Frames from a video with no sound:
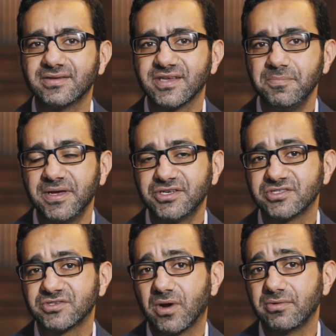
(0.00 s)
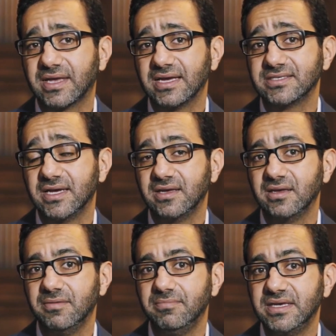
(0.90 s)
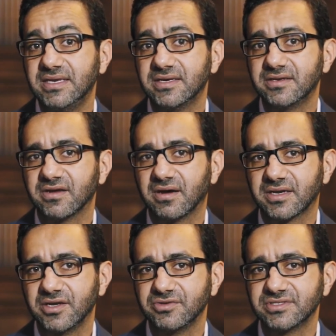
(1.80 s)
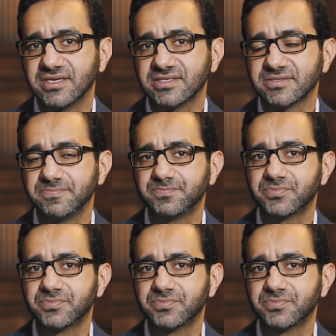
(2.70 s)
Some patients won't get an immediate diagnosis.